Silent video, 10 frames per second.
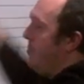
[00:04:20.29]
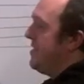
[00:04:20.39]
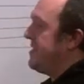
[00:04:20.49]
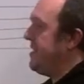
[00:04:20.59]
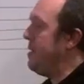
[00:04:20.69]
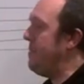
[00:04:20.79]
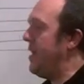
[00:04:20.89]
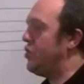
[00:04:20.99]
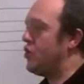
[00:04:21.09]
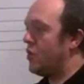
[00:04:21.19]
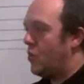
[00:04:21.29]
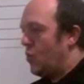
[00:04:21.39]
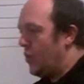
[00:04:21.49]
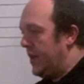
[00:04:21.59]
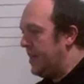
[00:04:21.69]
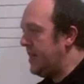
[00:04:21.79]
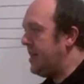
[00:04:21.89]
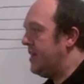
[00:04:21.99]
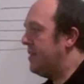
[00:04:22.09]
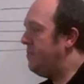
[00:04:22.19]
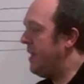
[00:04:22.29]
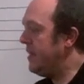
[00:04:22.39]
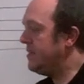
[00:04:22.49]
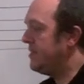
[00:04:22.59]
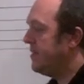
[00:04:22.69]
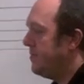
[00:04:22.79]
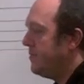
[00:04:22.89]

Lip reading: a C major with an E in the bass?